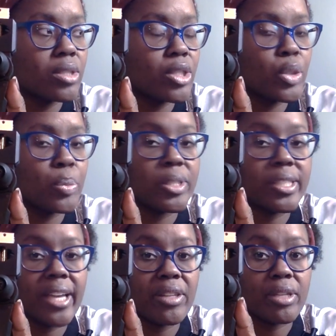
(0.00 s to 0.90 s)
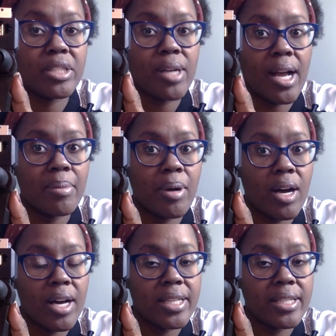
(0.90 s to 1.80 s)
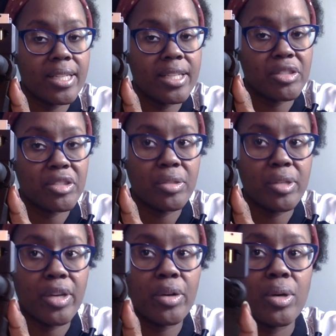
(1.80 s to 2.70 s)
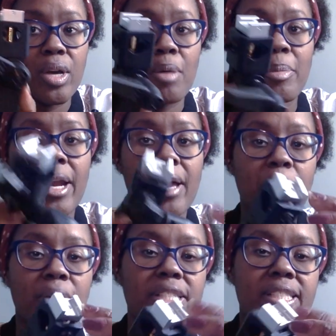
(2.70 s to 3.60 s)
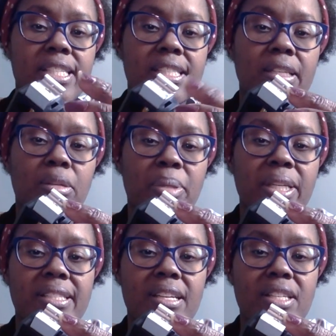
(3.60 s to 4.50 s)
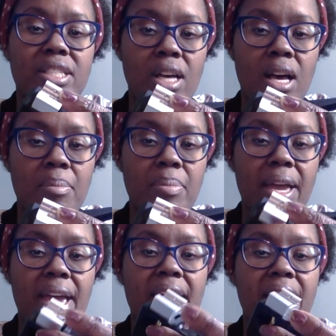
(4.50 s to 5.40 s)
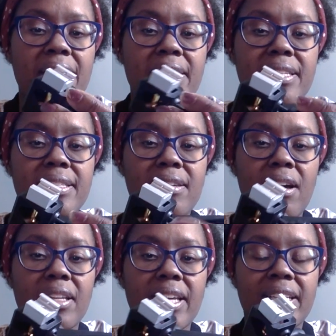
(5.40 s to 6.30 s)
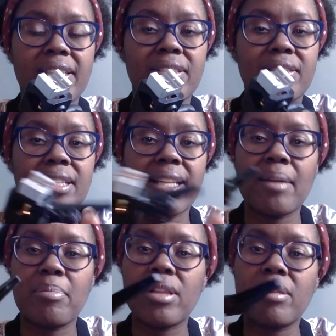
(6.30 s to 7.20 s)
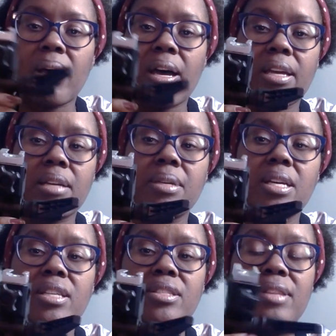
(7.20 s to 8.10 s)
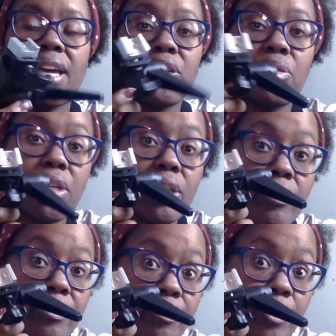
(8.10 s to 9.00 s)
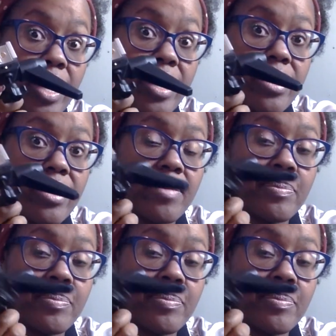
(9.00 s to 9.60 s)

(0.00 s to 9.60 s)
to put together a tripod in your studio, but I purchased this little piece on the top and it's got like a little clamp on the bottom so that you can fit